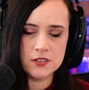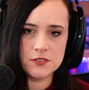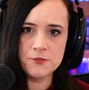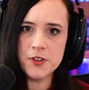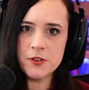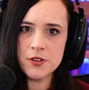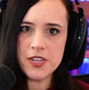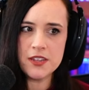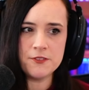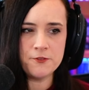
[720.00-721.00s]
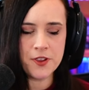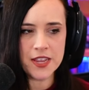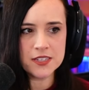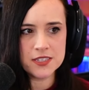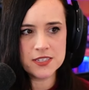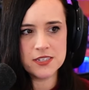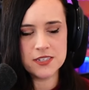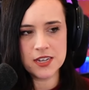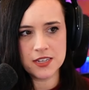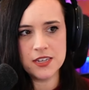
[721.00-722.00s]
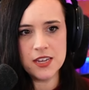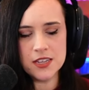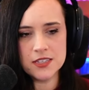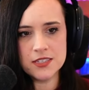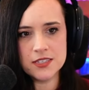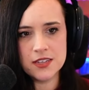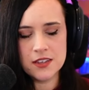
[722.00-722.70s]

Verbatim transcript: very advanced techniques.